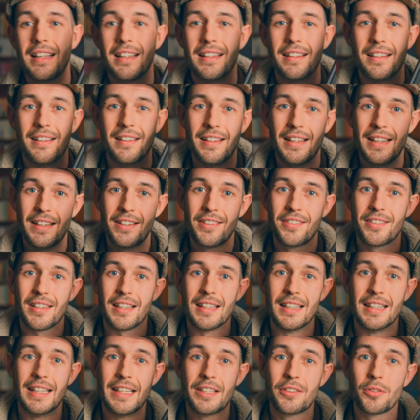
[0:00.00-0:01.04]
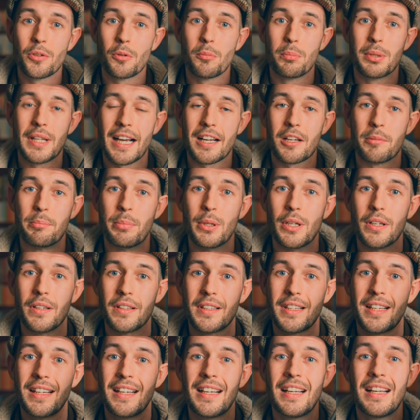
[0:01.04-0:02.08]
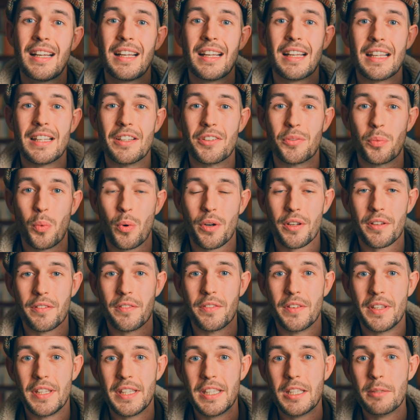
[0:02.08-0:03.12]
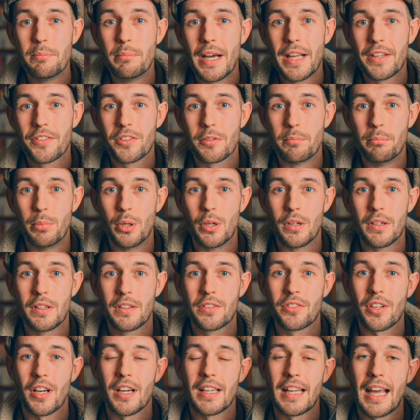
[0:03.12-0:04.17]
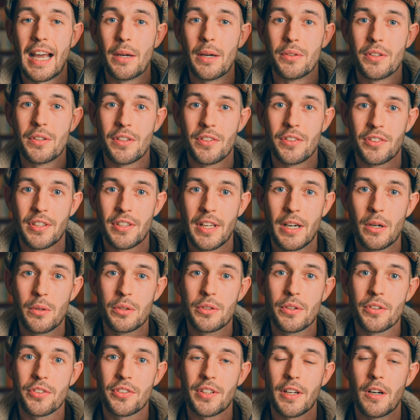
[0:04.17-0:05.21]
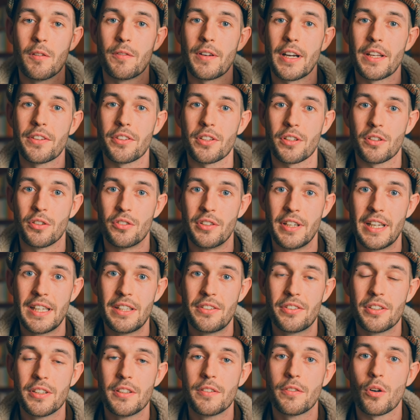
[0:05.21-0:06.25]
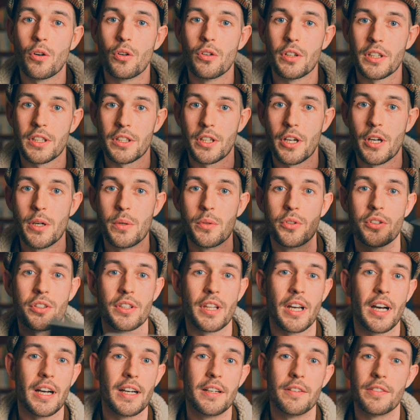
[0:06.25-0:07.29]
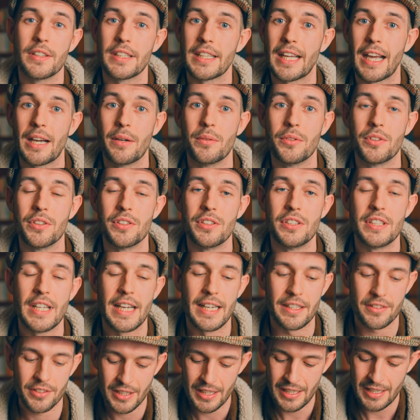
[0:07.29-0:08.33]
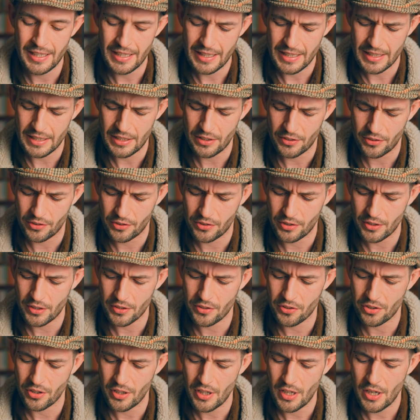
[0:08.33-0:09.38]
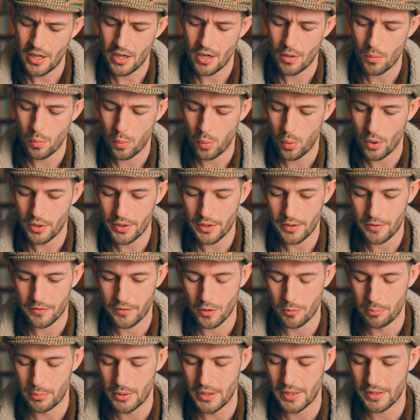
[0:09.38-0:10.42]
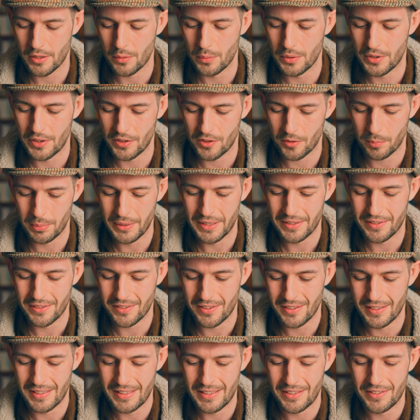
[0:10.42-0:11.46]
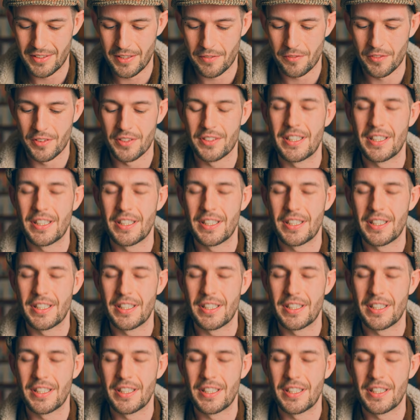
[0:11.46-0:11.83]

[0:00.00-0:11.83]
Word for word: This little black book is one of the best books on how to sell yourself as a creative or a coach that I have encountered yet. It is such a wonderful book which is split into these different